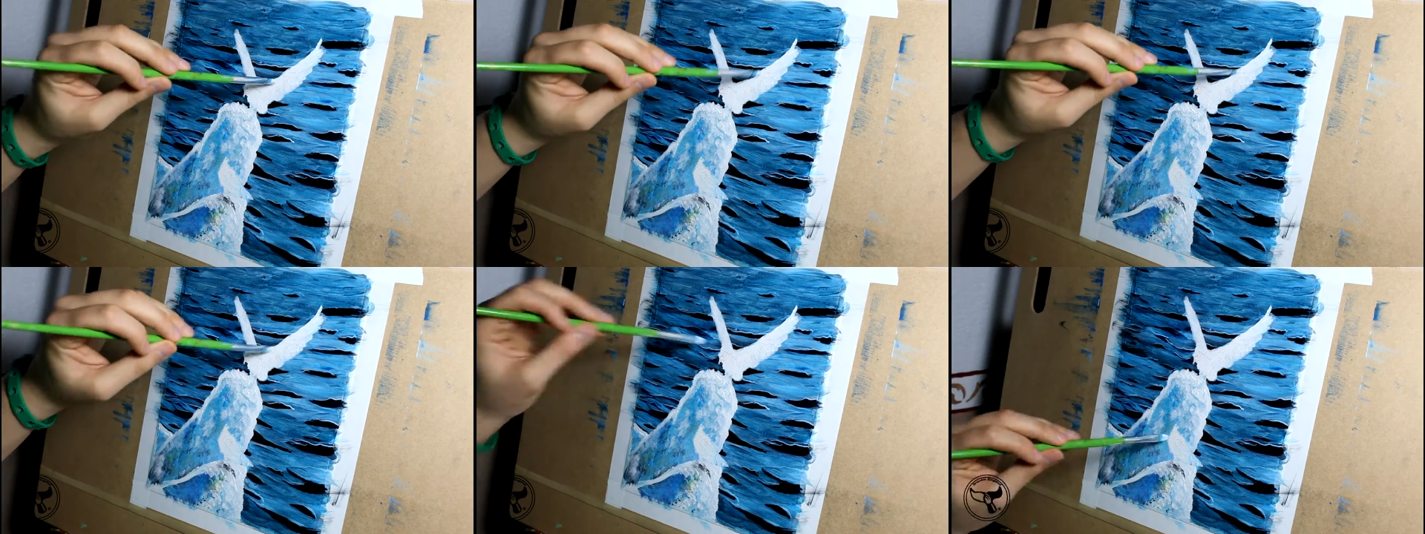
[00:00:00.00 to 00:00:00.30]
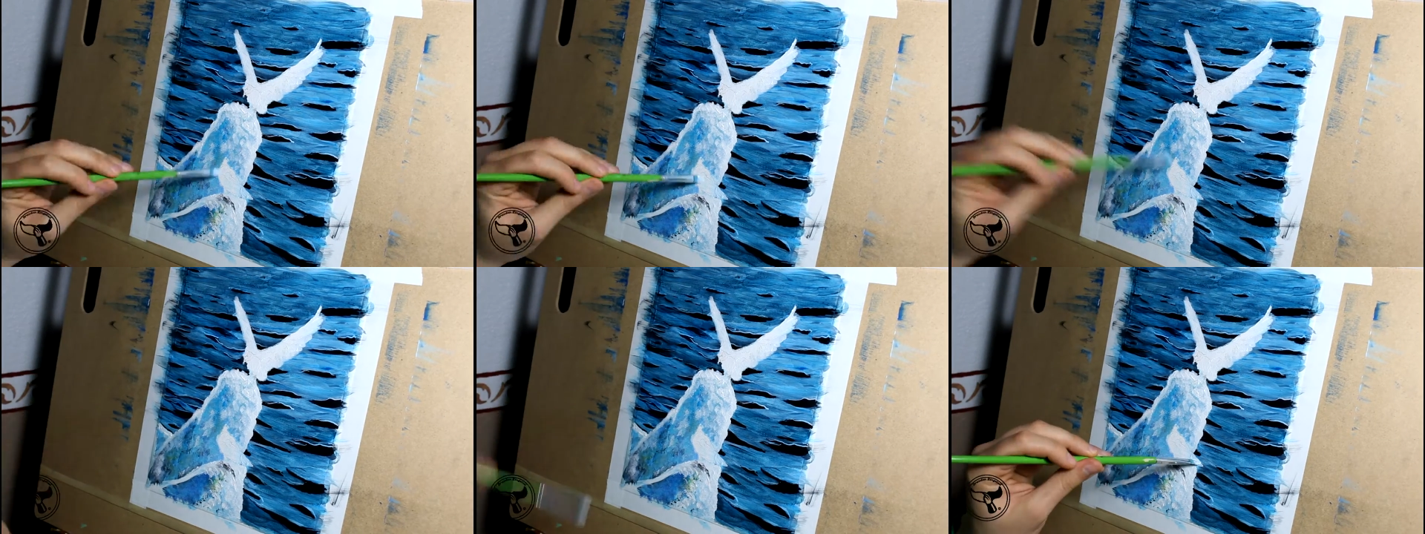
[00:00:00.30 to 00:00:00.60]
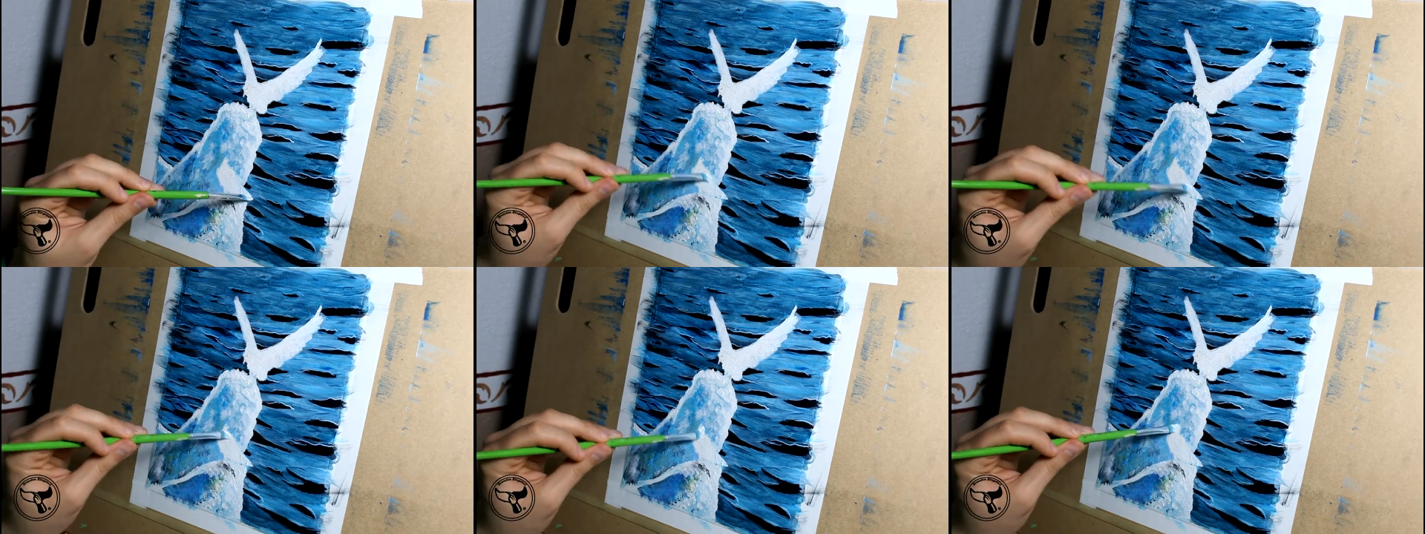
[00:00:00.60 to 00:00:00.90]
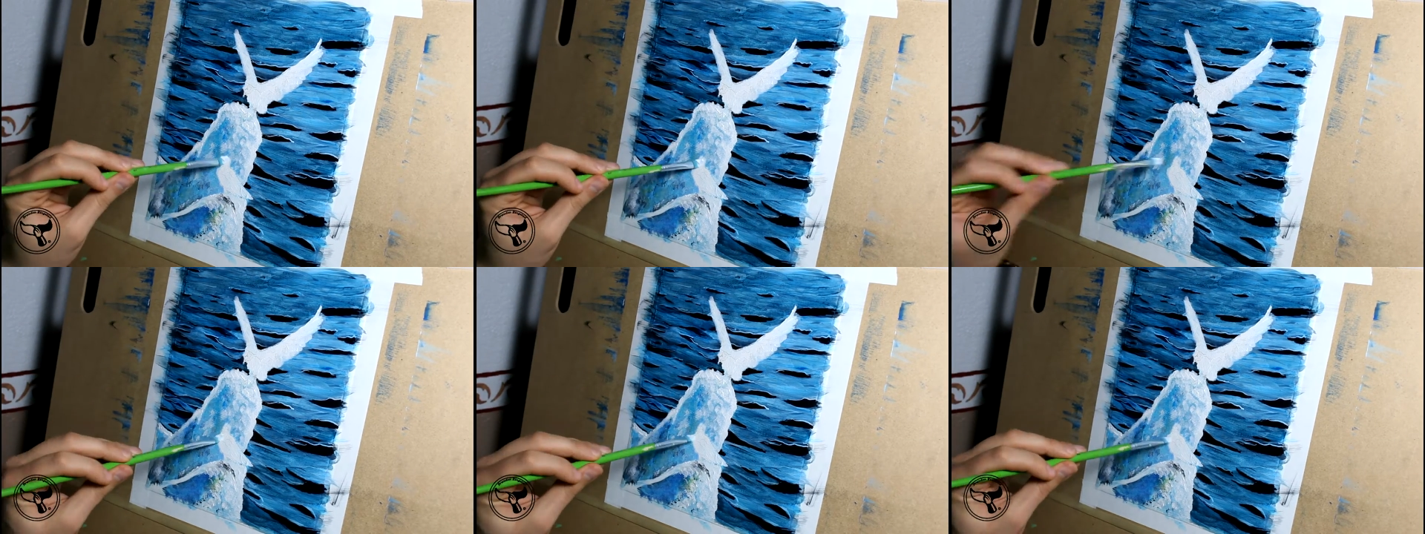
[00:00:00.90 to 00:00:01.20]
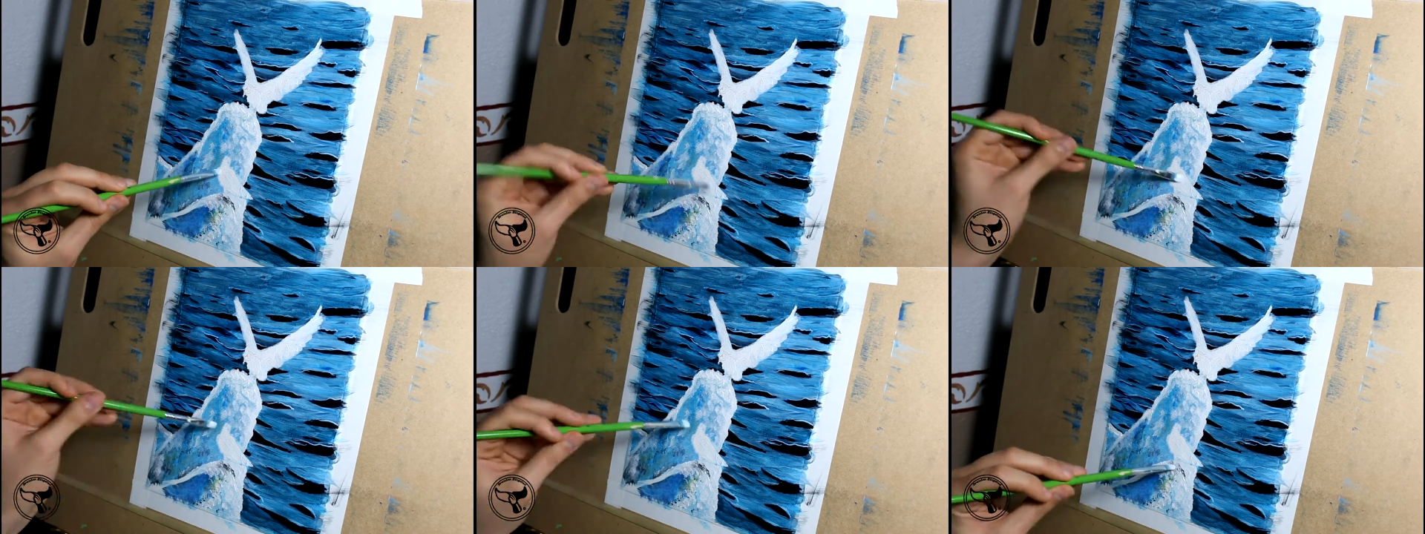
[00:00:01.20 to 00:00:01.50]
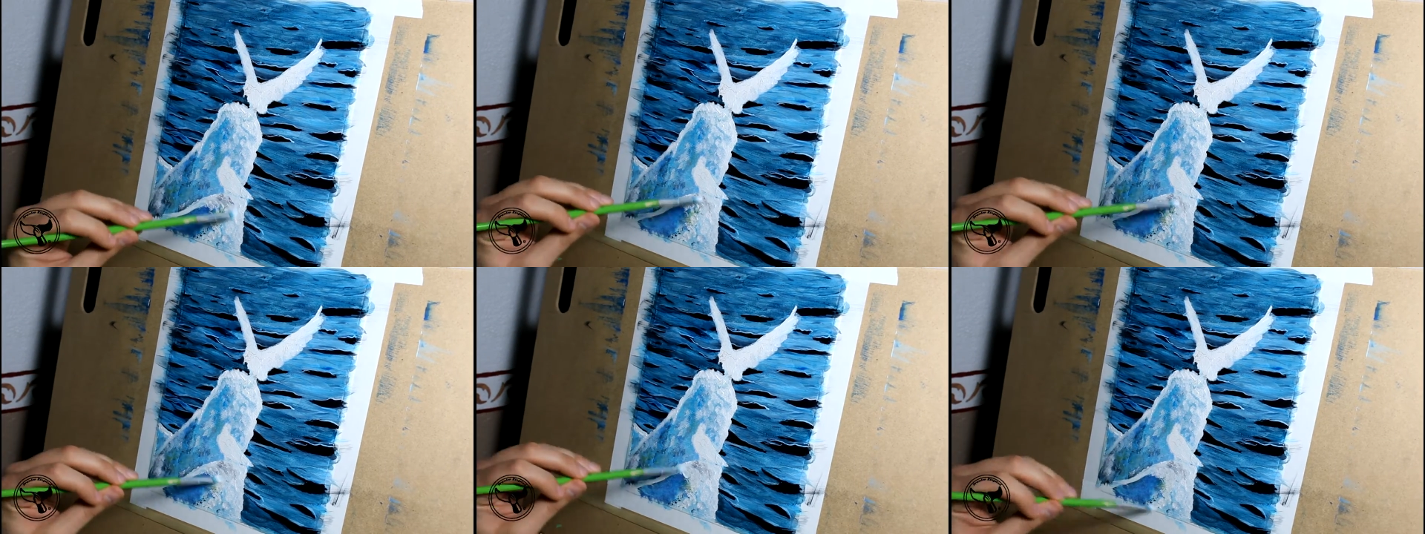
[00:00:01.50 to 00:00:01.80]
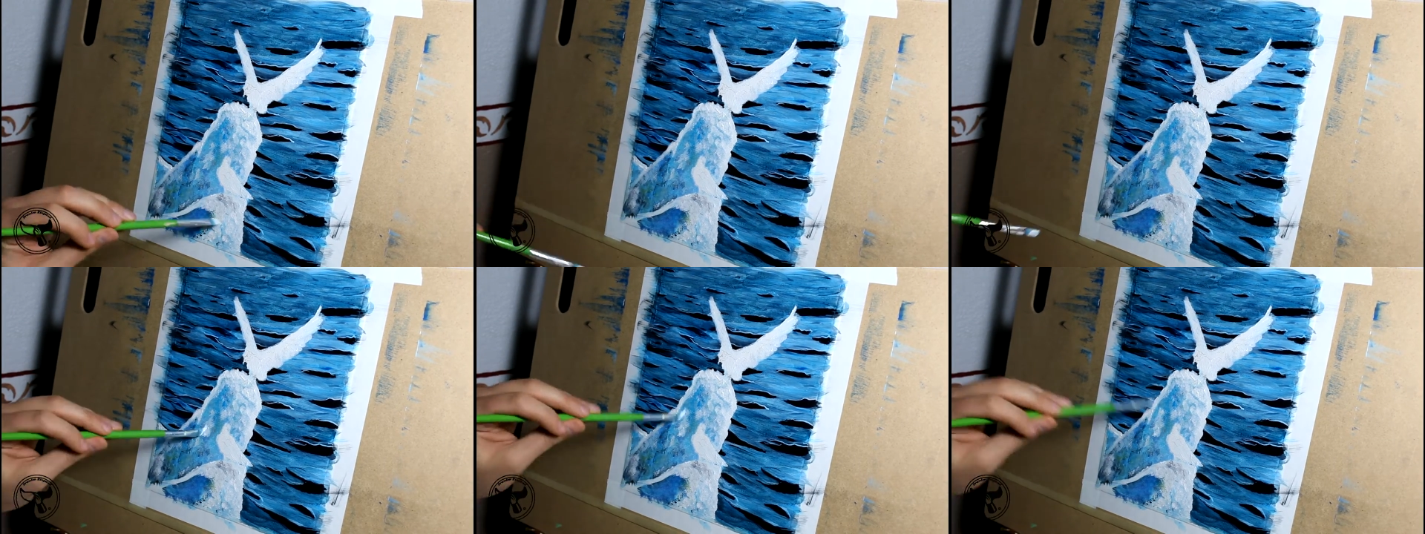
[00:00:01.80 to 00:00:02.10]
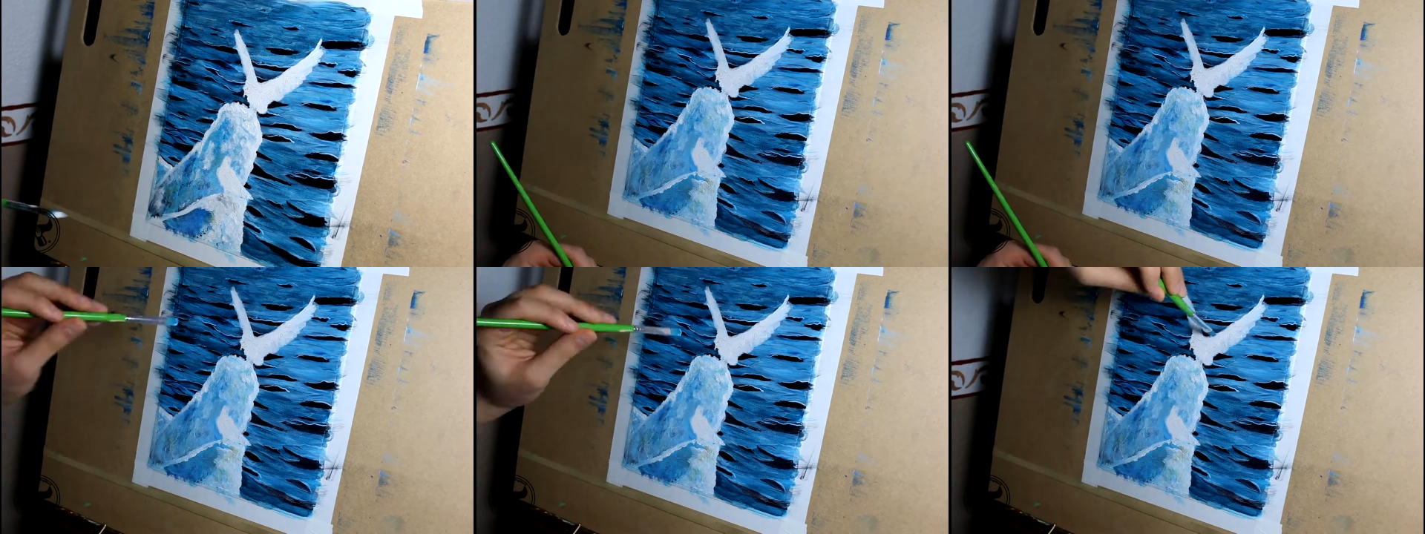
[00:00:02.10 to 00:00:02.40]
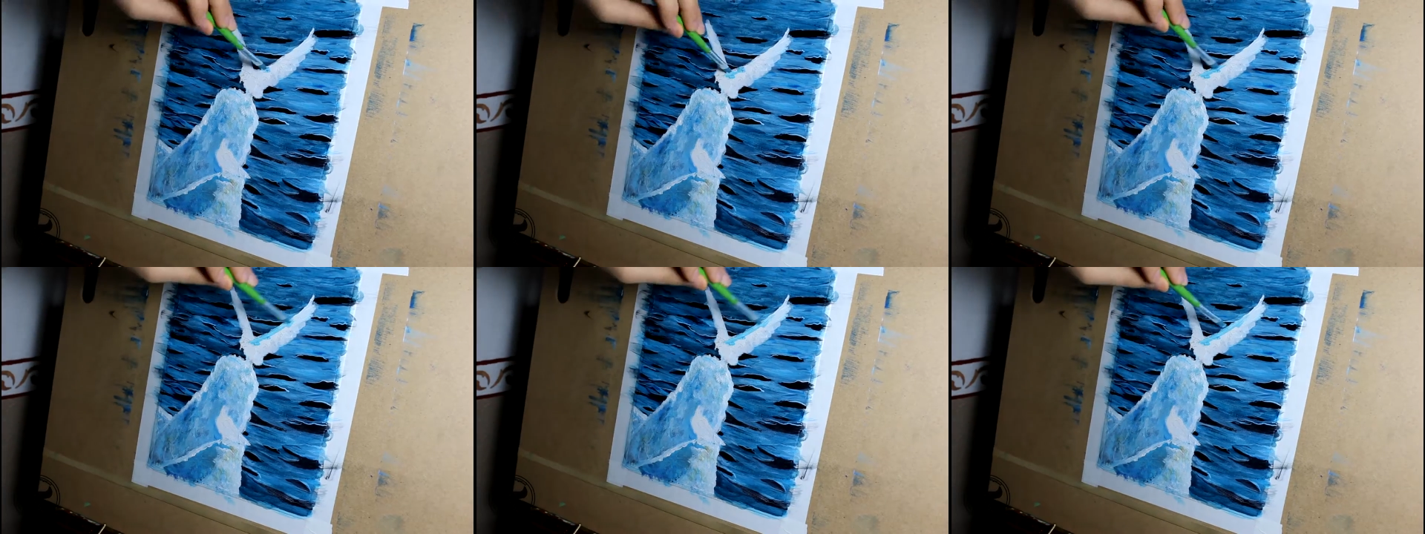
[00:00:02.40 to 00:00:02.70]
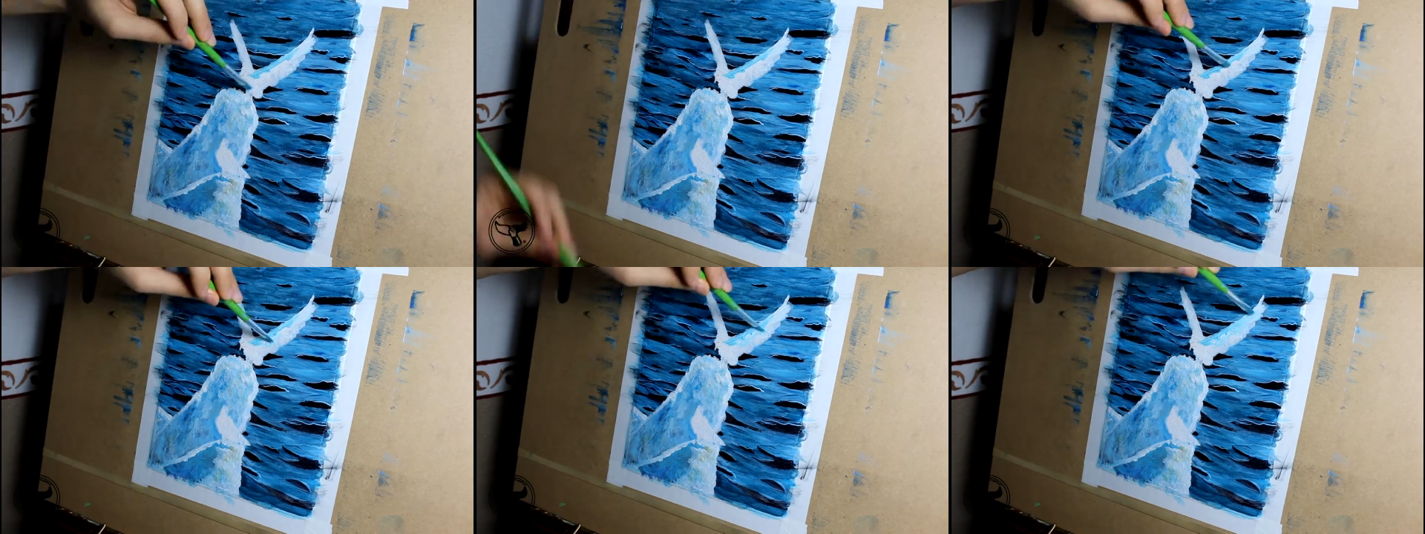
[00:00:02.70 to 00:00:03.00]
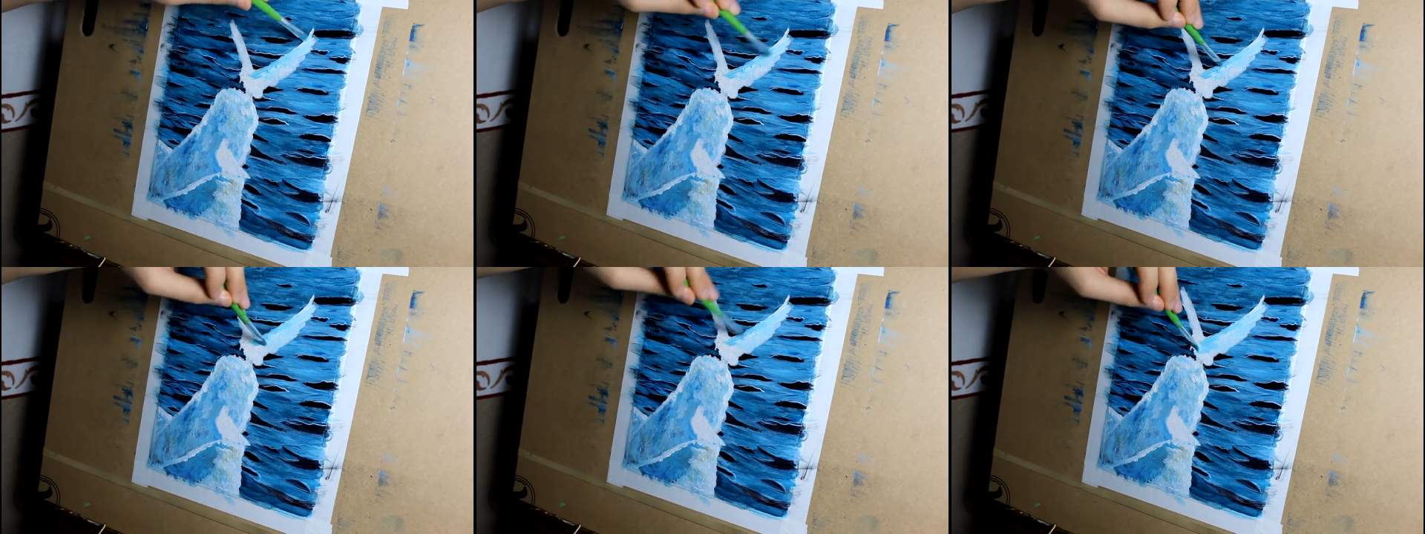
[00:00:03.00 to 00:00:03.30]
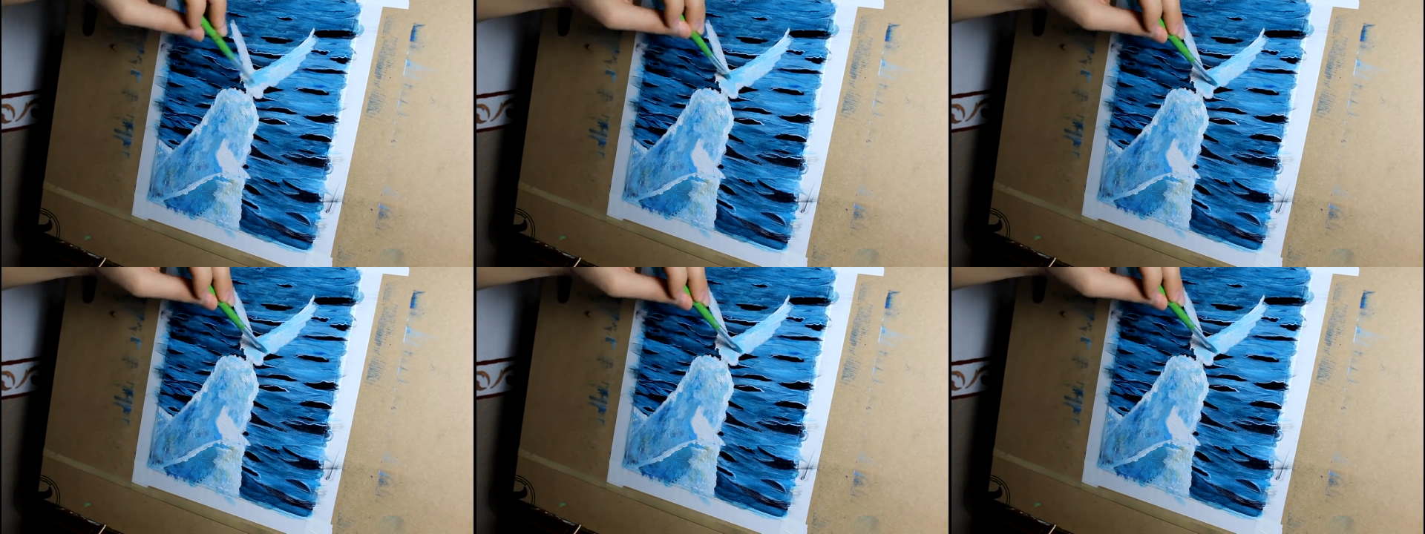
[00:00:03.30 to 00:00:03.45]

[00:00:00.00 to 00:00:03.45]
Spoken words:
No face is visible, so there are no lips to read.